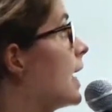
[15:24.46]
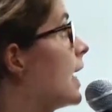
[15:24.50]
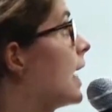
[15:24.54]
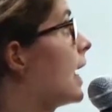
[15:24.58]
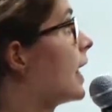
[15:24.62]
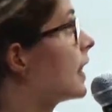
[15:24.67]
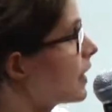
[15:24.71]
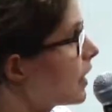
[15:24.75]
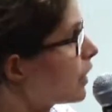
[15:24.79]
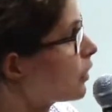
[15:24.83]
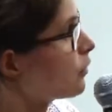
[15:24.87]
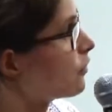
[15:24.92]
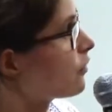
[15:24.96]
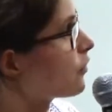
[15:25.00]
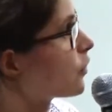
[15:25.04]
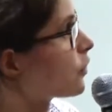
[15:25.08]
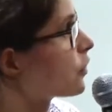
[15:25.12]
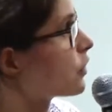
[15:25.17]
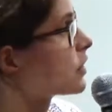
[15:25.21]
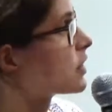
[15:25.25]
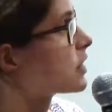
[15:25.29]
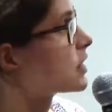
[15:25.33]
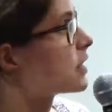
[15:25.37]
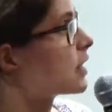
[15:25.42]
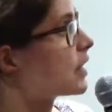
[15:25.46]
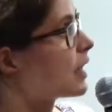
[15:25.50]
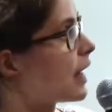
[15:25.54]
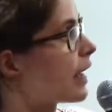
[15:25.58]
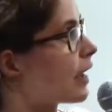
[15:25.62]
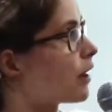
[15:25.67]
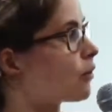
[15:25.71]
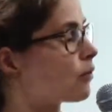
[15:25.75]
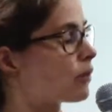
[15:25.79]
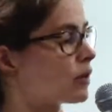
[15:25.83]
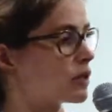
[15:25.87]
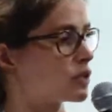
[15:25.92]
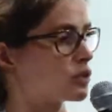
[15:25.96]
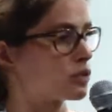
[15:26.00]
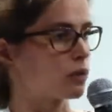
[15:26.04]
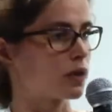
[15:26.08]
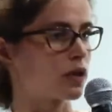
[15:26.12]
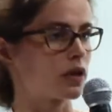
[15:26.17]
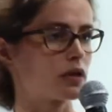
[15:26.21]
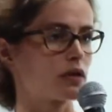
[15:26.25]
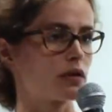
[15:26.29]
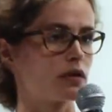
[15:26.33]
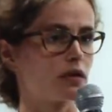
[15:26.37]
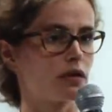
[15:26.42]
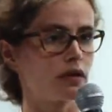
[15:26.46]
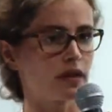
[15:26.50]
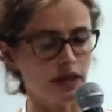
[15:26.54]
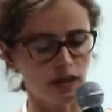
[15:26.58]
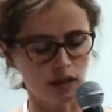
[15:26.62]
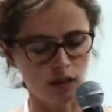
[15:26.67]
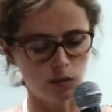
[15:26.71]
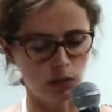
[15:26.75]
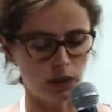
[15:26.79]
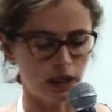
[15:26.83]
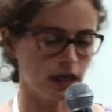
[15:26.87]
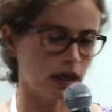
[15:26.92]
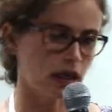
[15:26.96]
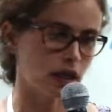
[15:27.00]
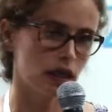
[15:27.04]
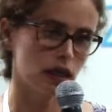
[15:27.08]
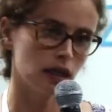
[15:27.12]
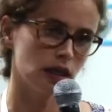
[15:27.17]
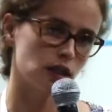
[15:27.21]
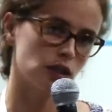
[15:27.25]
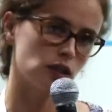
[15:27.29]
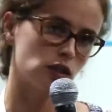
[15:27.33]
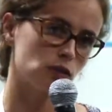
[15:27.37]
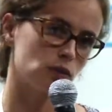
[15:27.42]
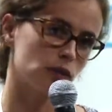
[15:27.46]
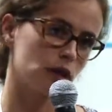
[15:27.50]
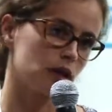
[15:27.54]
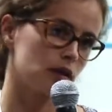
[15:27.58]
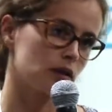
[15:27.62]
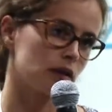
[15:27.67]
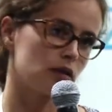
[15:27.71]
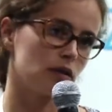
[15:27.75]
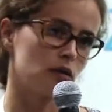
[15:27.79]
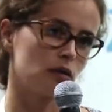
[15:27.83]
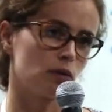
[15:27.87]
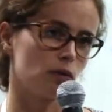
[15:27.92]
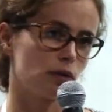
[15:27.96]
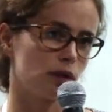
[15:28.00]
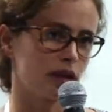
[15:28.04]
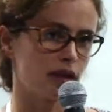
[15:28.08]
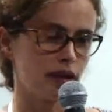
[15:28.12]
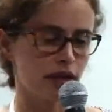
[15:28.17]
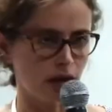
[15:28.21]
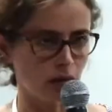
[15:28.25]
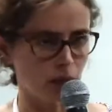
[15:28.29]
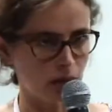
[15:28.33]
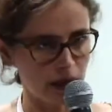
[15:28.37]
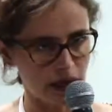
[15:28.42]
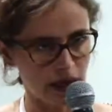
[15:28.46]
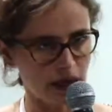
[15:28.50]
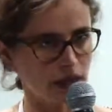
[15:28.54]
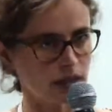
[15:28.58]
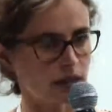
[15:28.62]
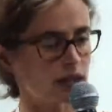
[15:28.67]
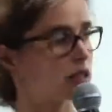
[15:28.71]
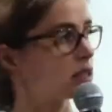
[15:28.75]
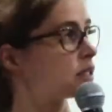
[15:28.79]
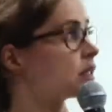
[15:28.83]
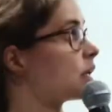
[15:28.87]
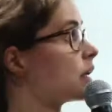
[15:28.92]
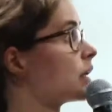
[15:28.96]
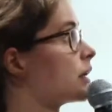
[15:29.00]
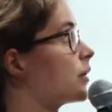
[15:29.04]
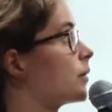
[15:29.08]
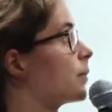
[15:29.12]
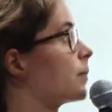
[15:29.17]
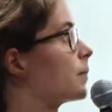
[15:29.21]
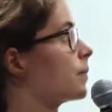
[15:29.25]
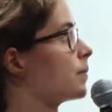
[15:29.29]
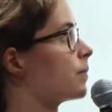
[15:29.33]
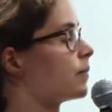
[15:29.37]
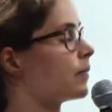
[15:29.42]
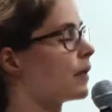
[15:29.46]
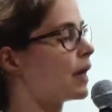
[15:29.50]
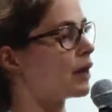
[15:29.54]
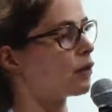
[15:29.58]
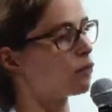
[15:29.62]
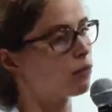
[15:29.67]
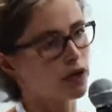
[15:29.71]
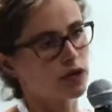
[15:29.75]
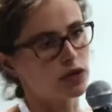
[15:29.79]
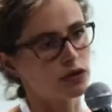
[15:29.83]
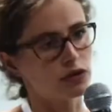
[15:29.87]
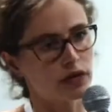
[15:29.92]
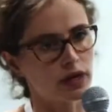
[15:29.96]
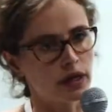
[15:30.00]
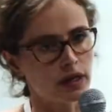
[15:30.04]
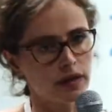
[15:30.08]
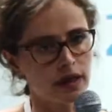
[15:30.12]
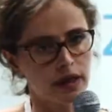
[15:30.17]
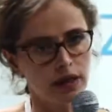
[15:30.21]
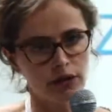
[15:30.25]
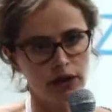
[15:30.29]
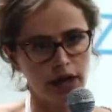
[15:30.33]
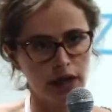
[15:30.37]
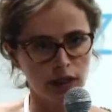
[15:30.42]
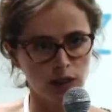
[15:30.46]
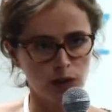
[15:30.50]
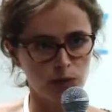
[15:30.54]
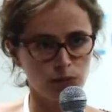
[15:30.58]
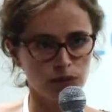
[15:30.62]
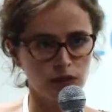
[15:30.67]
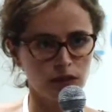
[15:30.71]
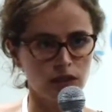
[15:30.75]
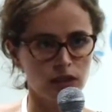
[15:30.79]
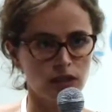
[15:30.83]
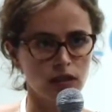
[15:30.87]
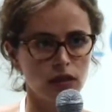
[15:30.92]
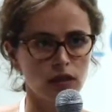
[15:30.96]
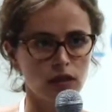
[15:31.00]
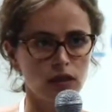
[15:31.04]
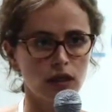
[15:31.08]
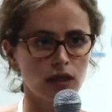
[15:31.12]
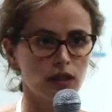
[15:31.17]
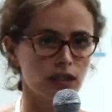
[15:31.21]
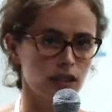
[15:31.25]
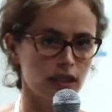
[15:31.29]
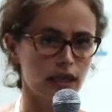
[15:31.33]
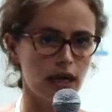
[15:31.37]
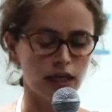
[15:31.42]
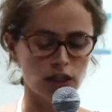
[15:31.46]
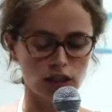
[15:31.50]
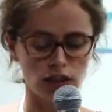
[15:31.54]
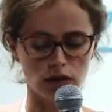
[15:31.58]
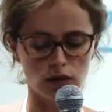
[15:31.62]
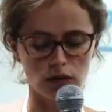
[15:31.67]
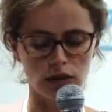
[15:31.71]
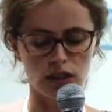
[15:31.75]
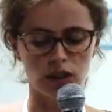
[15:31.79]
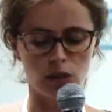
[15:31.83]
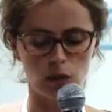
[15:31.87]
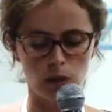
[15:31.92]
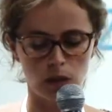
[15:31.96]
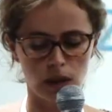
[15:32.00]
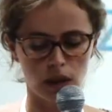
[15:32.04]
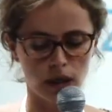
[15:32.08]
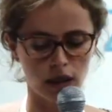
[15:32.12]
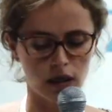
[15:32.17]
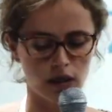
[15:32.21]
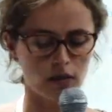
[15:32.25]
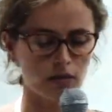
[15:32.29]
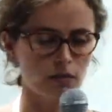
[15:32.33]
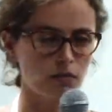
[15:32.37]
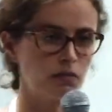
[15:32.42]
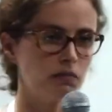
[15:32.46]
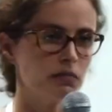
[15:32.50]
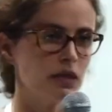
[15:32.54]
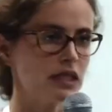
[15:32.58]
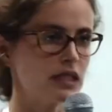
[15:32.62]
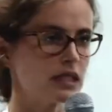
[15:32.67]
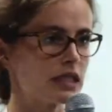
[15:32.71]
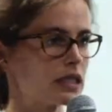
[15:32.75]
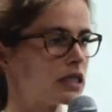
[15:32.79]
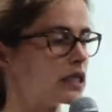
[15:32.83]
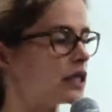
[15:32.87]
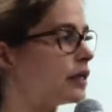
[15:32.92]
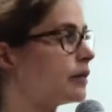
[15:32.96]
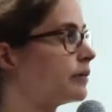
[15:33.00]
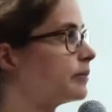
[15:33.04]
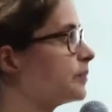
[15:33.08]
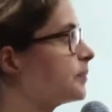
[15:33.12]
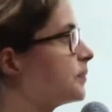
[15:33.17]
And then, of course, the language, whether they speak English, where they're based, and whether they're experts in international shipping and B2C.